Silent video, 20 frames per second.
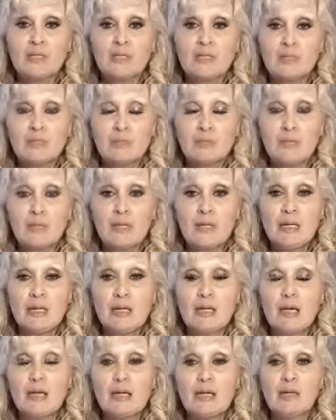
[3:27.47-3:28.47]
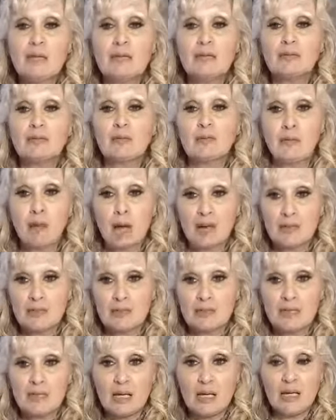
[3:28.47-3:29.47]
to be in the
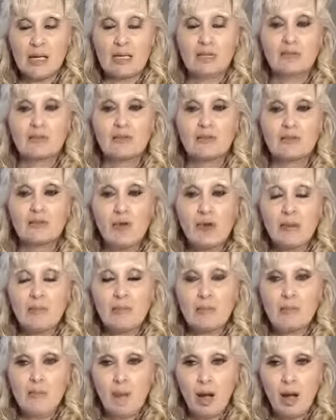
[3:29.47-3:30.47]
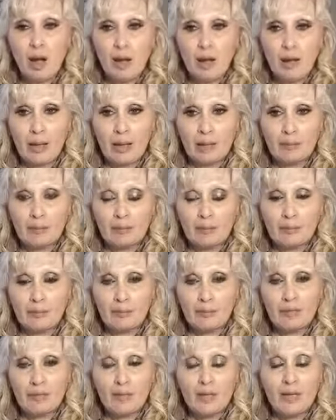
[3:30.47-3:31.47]
mindset, in the frame of mind.
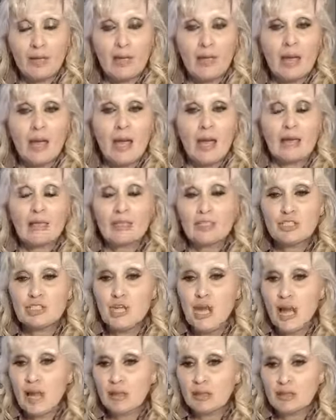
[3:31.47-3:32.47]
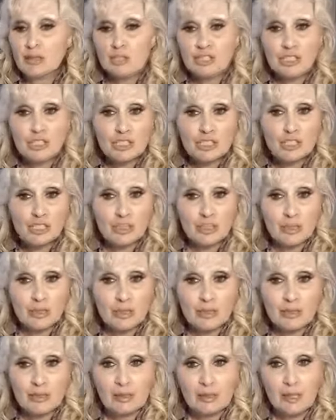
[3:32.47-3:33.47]
And a challenge is
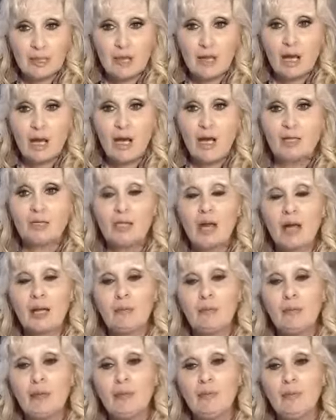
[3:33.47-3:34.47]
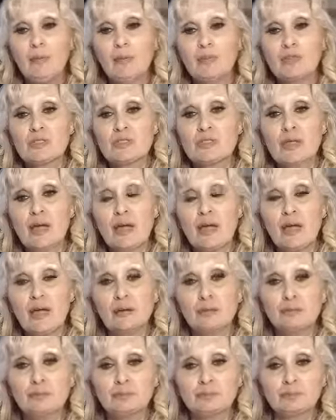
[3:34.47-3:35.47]
good. A lot of people are
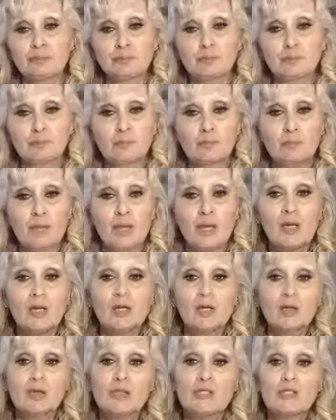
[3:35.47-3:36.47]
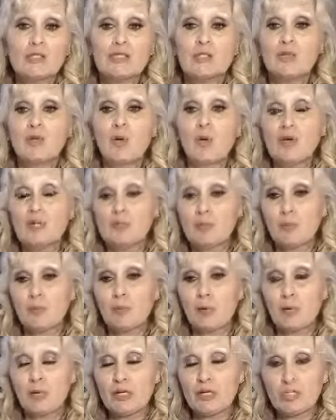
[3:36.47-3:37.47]
saying, Christie, you're always
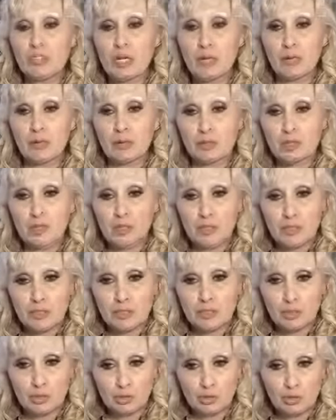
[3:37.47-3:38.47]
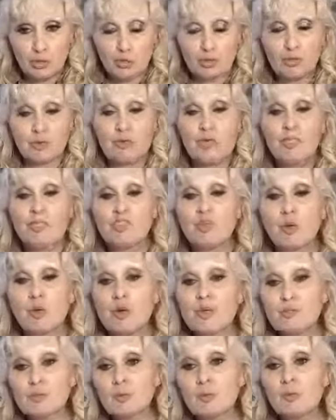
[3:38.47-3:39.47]
promoting challenges to do things. You're
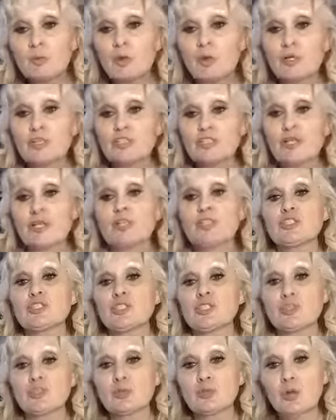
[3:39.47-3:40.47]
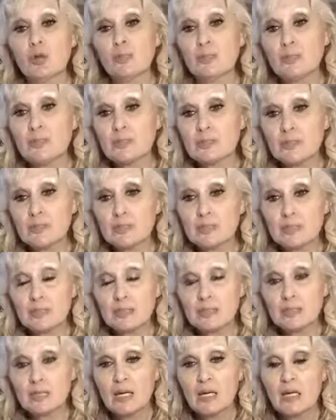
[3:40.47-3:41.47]
always promoting challenges to grow businesses.